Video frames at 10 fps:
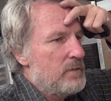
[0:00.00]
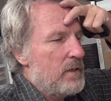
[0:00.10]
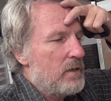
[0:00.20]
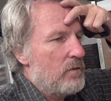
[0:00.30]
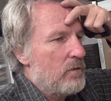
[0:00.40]

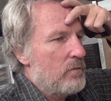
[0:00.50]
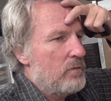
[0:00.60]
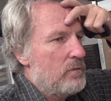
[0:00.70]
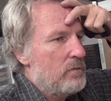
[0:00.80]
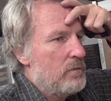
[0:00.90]
I don't know.
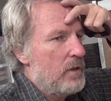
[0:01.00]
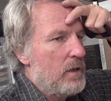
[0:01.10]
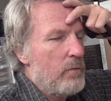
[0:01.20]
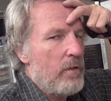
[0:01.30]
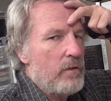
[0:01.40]

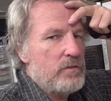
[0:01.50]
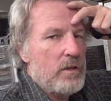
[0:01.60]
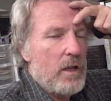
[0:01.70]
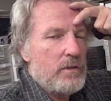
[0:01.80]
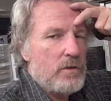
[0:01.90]
Anyway, the
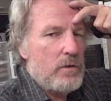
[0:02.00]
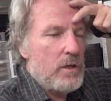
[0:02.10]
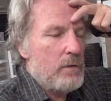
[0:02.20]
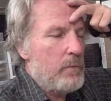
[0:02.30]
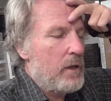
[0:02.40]
sunlight's already
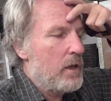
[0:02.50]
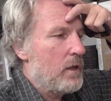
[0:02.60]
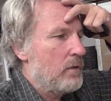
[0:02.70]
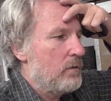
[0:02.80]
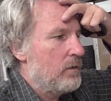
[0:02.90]
coming
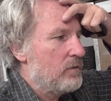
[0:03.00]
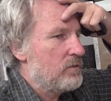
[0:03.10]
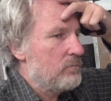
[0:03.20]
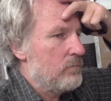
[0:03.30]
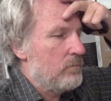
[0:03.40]
in. It's,
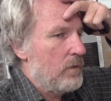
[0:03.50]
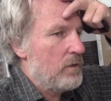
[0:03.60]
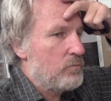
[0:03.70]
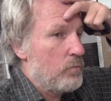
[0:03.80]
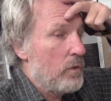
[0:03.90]

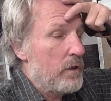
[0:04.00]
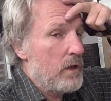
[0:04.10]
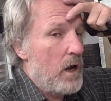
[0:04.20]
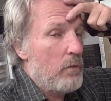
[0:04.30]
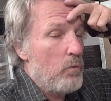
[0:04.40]
it's really
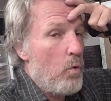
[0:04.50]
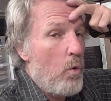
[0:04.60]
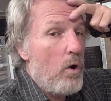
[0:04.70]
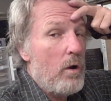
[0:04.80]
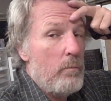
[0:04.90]

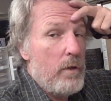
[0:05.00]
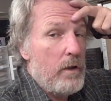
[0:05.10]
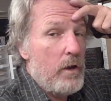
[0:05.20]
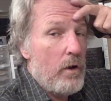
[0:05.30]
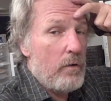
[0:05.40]
warm in
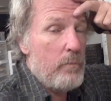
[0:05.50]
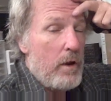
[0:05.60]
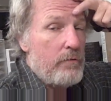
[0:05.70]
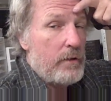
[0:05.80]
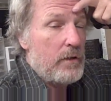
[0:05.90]
here.
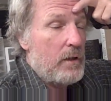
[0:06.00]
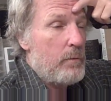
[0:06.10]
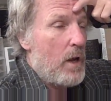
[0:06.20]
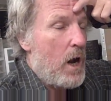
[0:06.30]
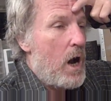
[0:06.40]
Matter of fact, it can
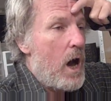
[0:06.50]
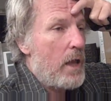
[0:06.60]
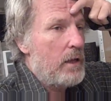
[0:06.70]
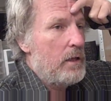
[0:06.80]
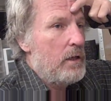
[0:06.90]
be
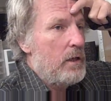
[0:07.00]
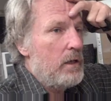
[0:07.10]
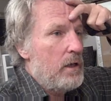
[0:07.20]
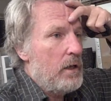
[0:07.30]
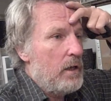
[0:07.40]
hot
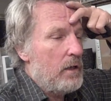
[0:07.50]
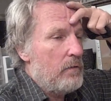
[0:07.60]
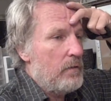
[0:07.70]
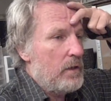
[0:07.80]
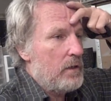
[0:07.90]
in
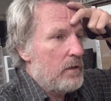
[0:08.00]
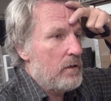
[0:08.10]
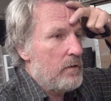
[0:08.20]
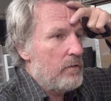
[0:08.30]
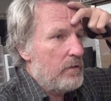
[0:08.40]
the,
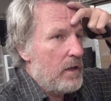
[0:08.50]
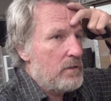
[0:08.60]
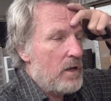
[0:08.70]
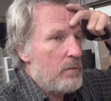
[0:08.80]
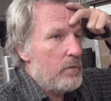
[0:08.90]
uh, in the
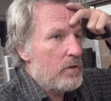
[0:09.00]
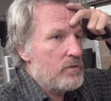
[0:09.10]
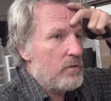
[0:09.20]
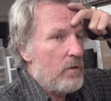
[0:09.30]
daytime because